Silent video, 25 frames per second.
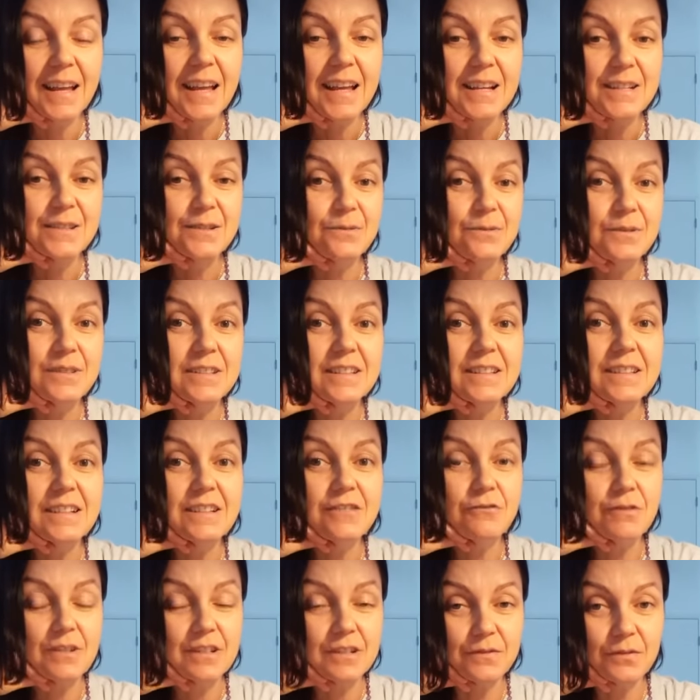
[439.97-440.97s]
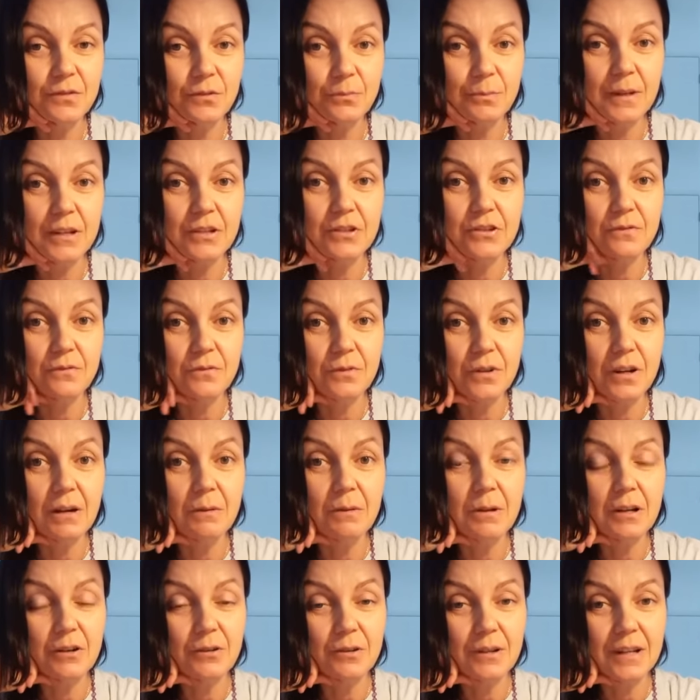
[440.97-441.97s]
So this is a transformation for
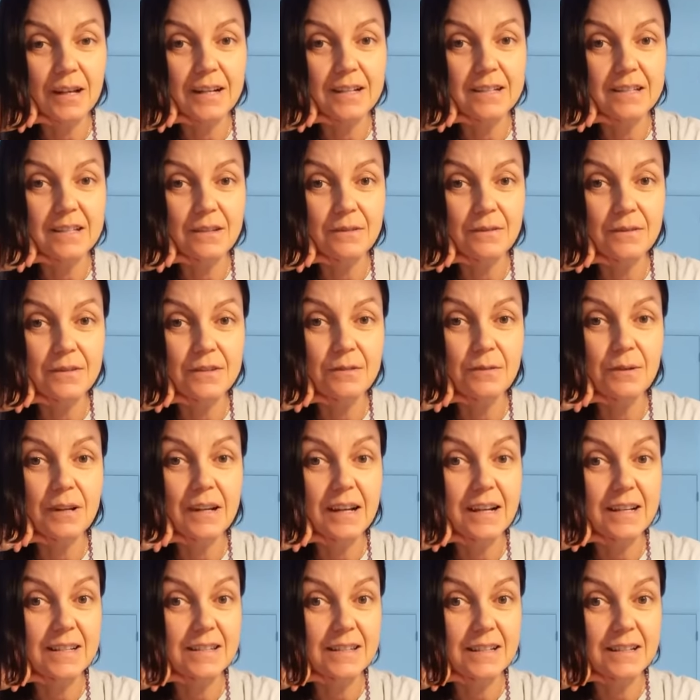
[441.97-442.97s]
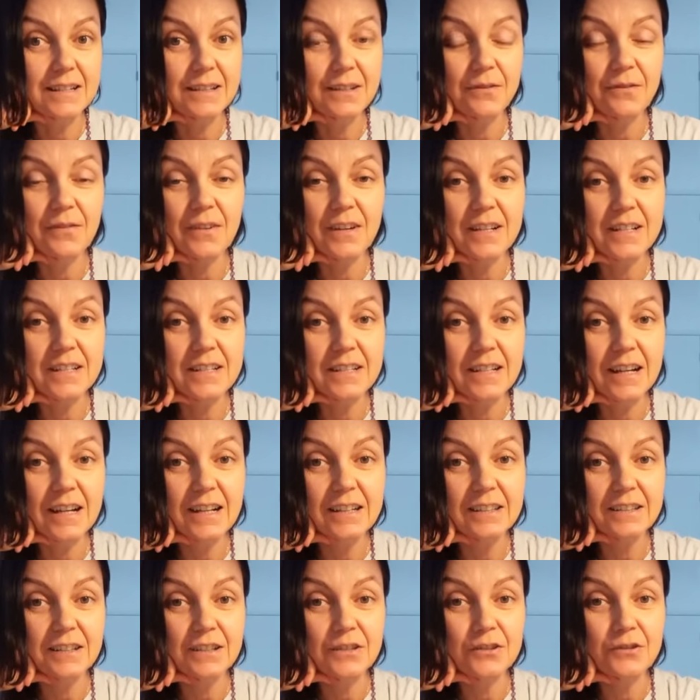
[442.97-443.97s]
our collective. So like I said, the first
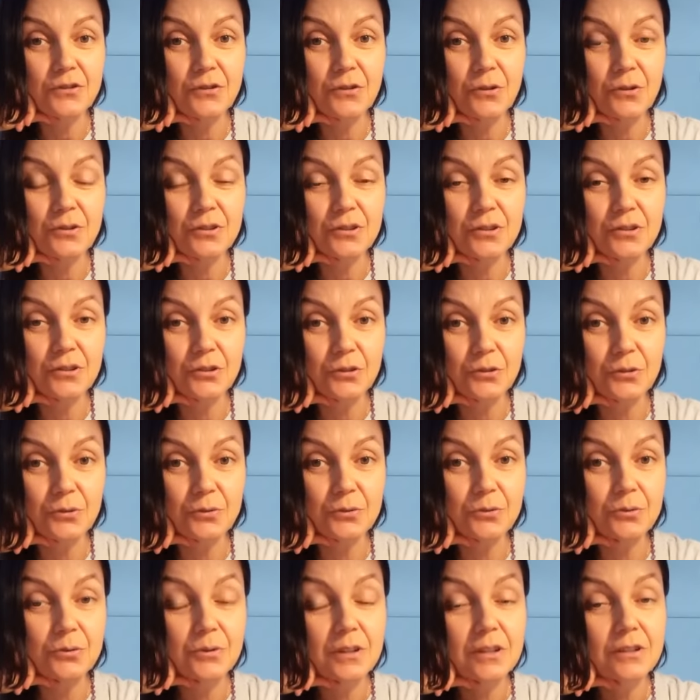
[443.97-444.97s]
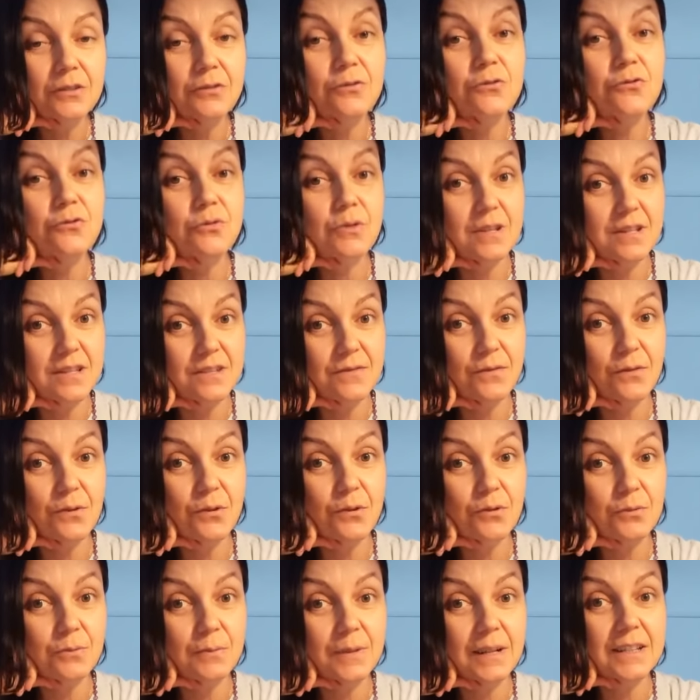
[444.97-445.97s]
card is calling you to
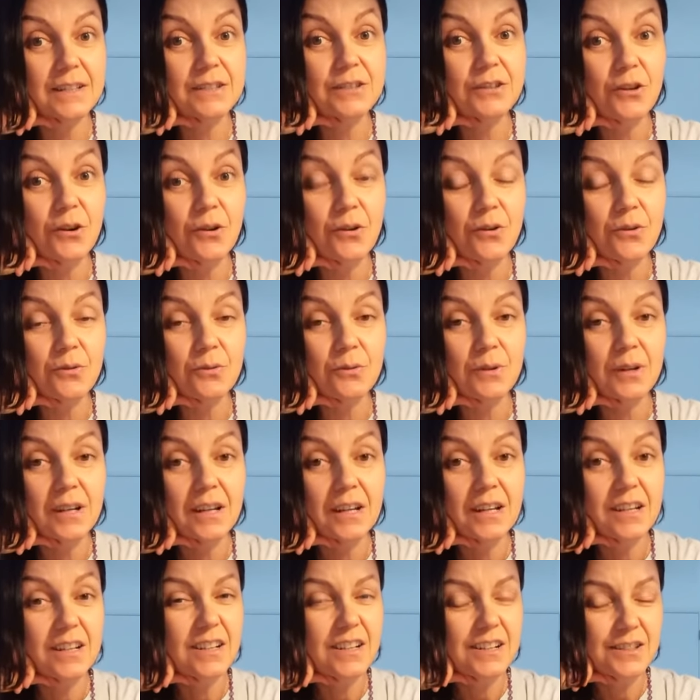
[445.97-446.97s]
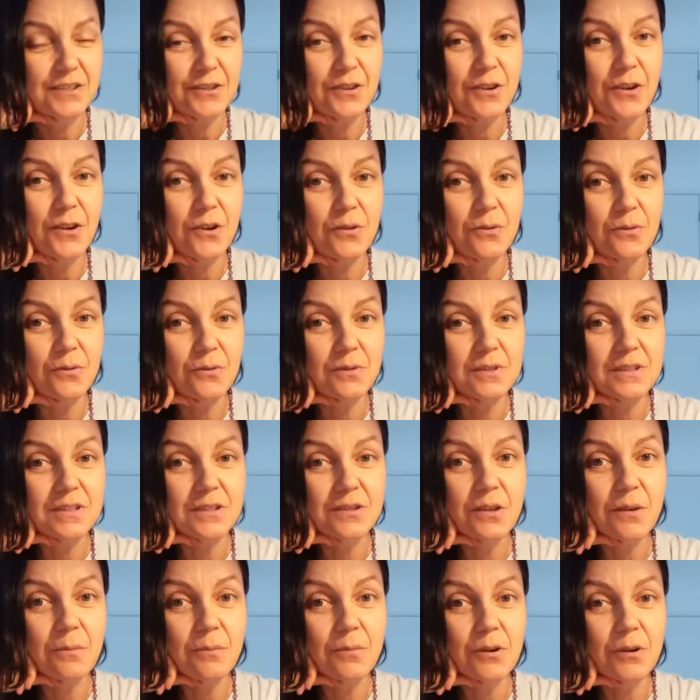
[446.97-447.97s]
transform, let go, let go,
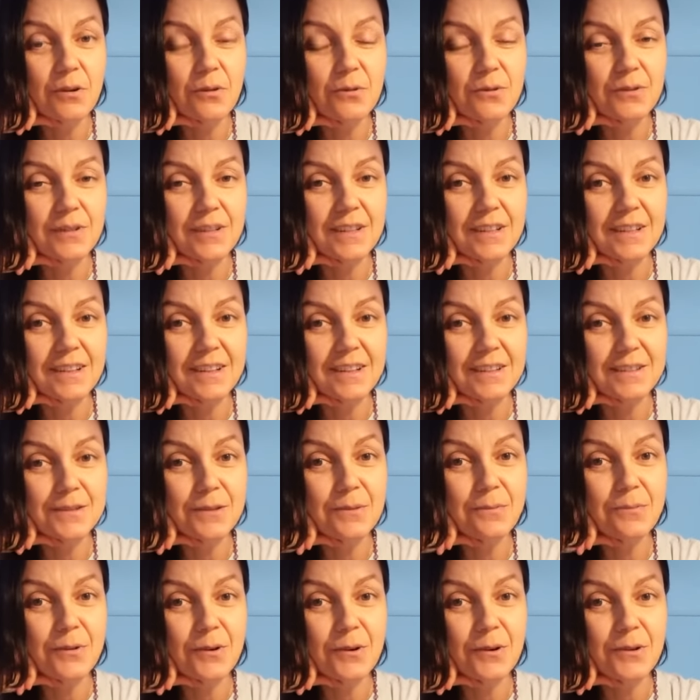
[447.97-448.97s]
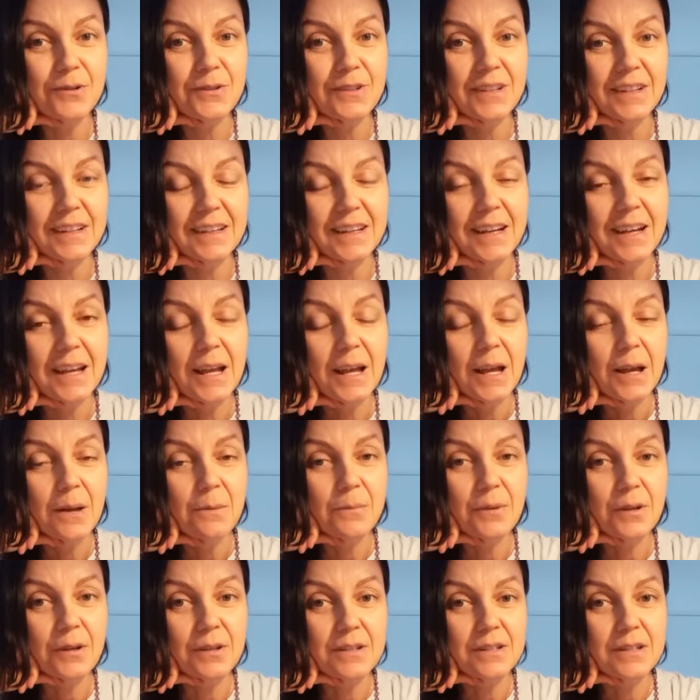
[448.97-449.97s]
stop holding, stop holding,
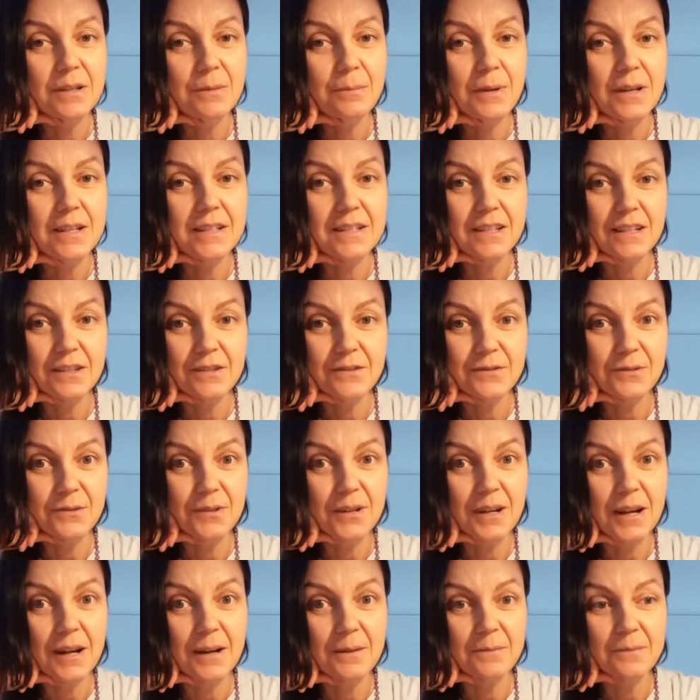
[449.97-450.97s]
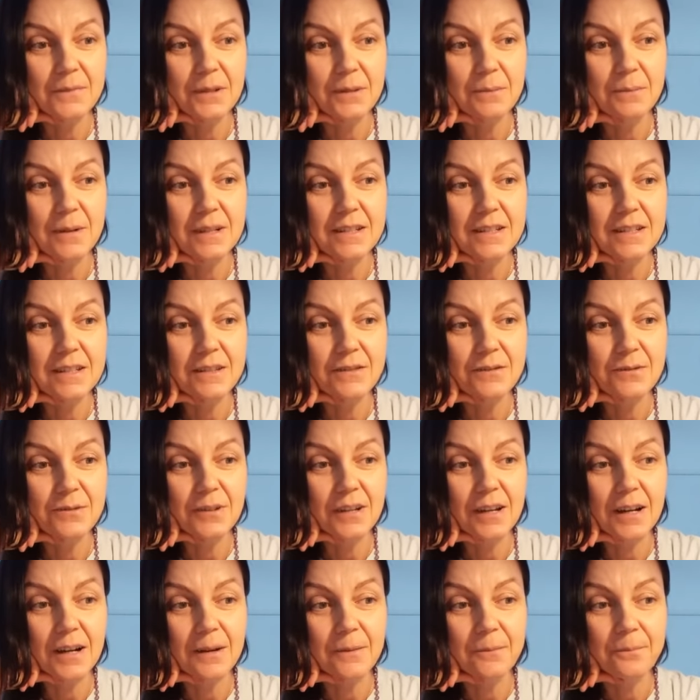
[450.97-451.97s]
because the best yet to come, the best yet to
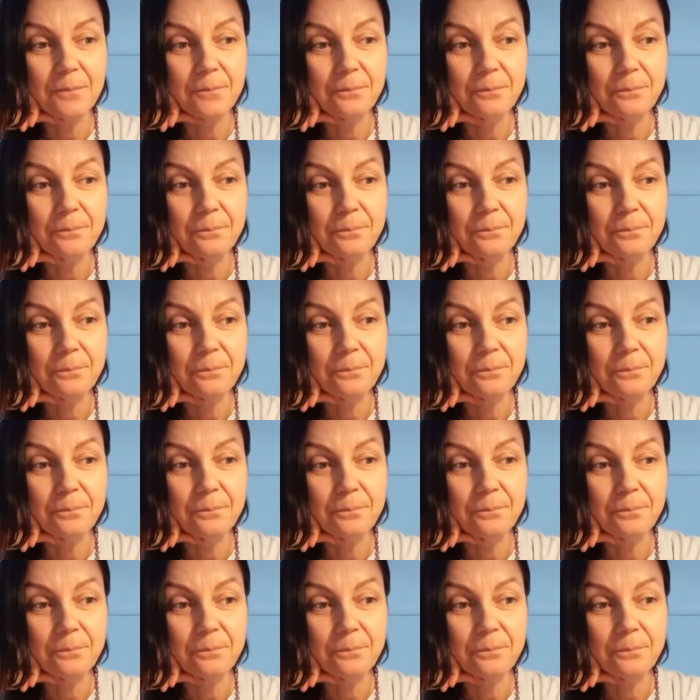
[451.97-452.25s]
come.